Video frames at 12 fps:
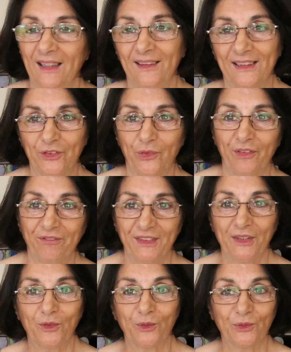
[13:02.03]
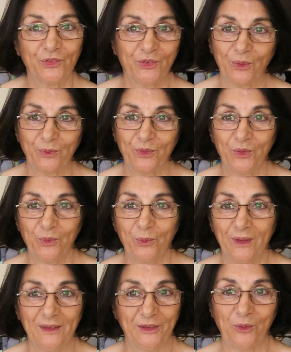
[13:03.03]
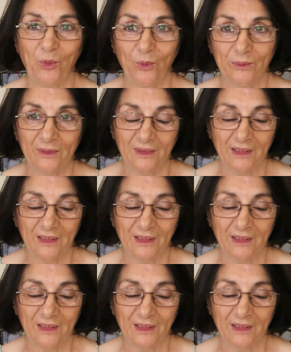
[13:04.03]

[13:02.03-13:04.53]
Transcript: electric vehicles don't do well in cold